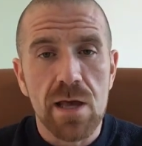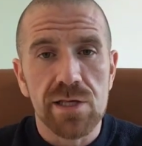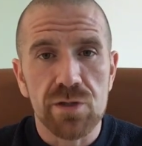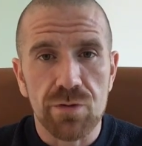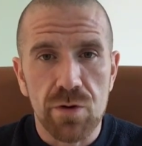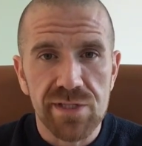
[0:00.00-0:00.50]

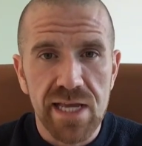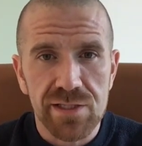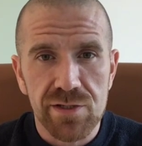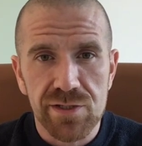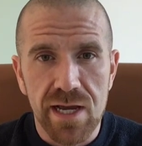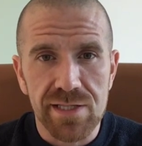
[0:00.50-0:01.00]
So those
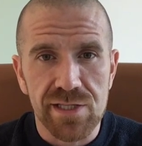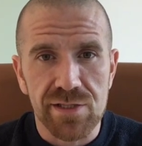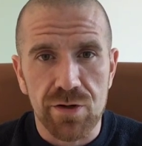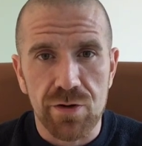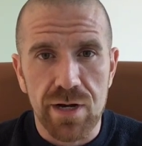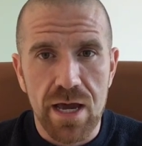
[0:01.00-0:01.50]
exercises
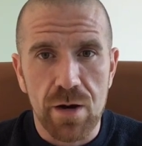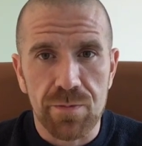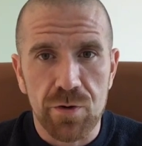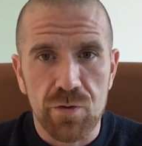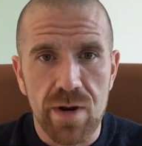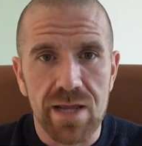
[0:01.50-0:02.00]
are going to
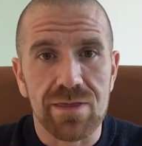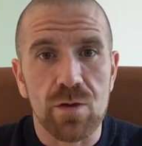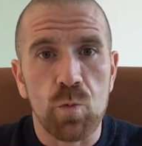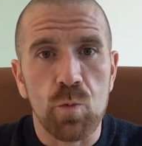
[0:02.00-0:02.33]
help create the